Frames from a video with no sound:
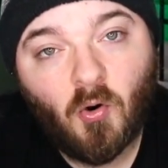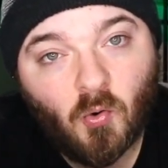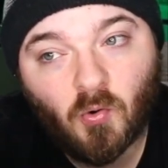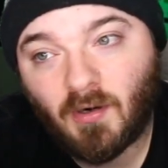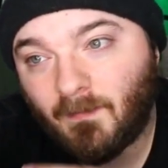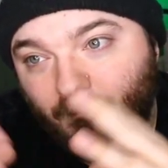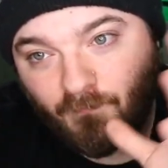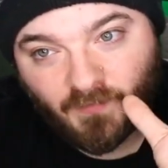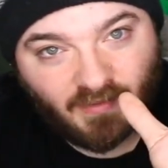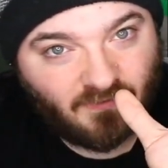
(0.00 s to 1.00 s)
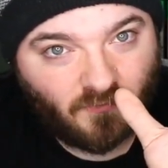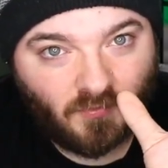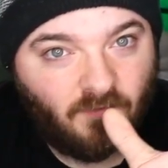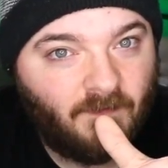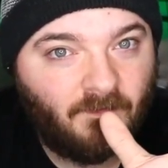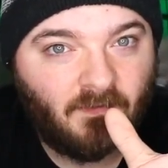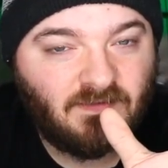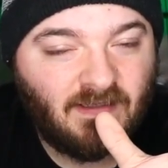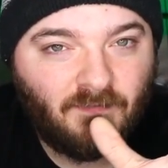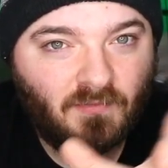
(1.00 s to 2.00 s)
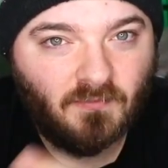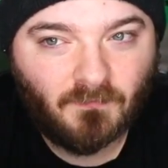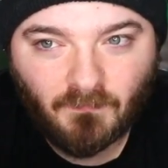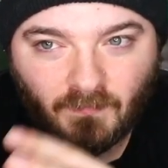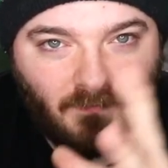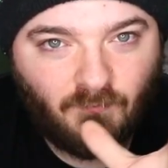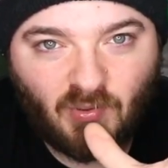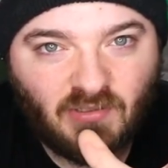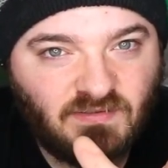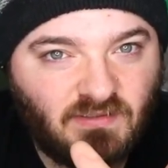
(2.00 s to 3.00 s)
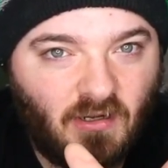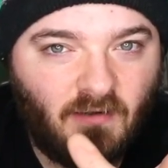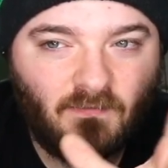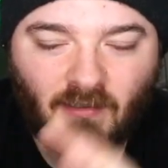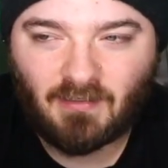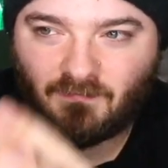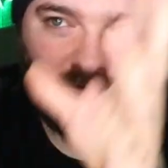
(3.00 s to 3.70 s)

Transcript: or like the roof of the temple bursts off, like the